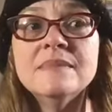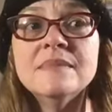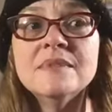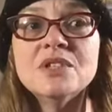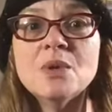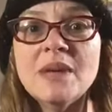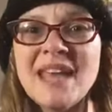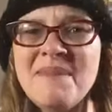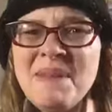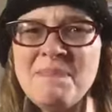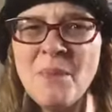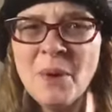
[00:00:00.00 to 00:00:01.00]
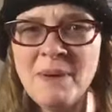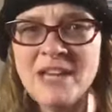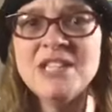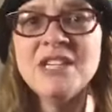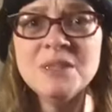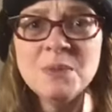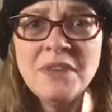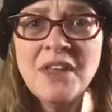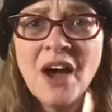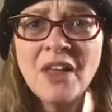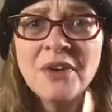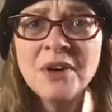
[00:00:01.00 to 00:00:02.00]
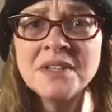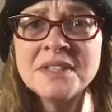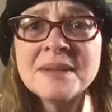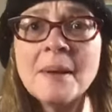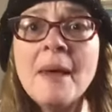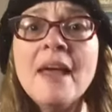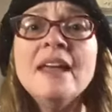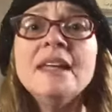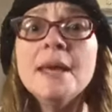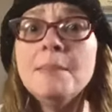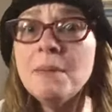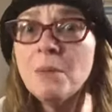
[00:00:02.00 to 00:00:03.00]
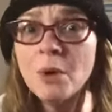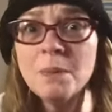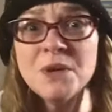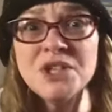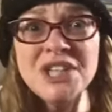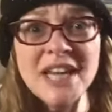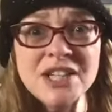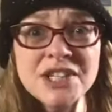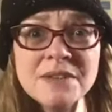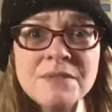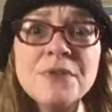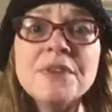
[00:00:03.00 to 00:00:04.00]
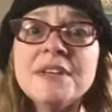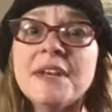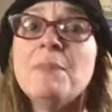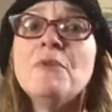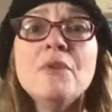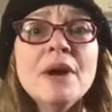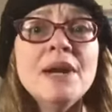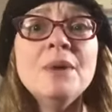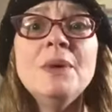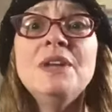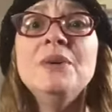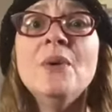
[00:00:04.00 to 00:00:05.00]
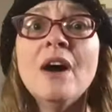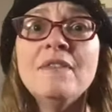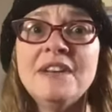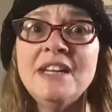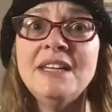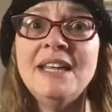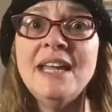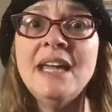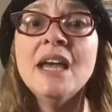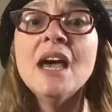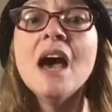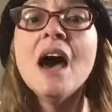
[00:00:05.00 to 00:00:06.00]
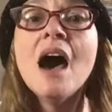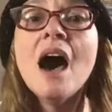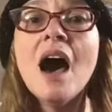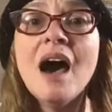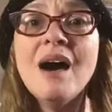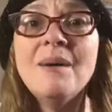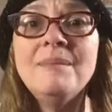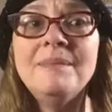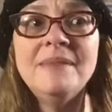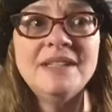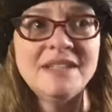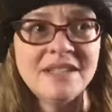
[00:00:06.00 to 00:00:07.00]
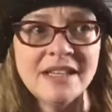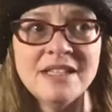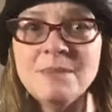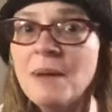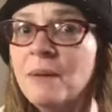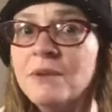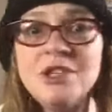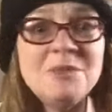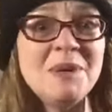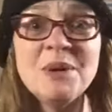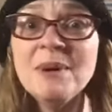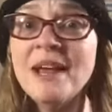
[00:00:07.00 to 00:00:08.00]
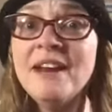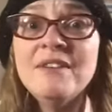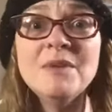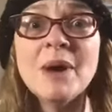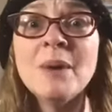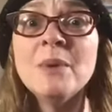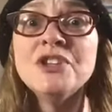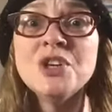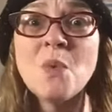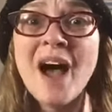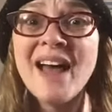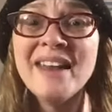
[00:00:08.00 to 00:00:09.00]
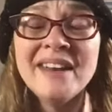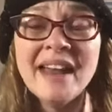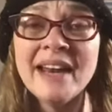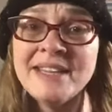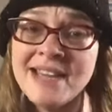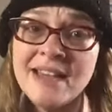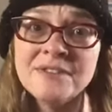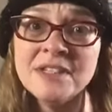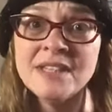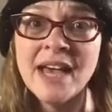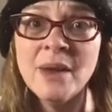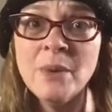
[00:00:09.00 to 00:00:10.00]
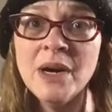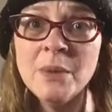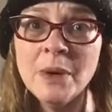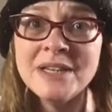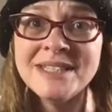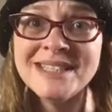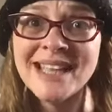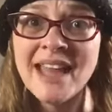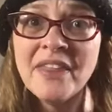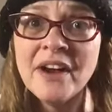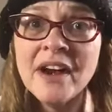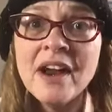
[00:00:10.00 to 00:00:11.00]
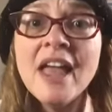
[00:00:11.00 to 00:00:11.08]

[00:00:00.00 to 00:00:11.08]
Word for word: so it gave me more patience with the authors, gave me more appreciation for the type of writing we do often indie. Um, it's nice to be able to just be creative and write what you want and not to have to tie weird words together.